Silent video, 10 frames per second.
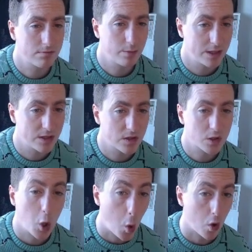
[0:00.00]
been
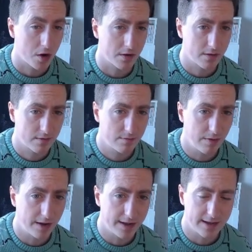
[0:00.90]
scorned
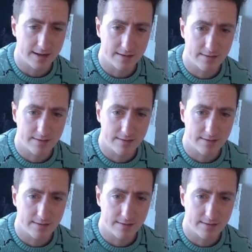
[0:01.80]
by a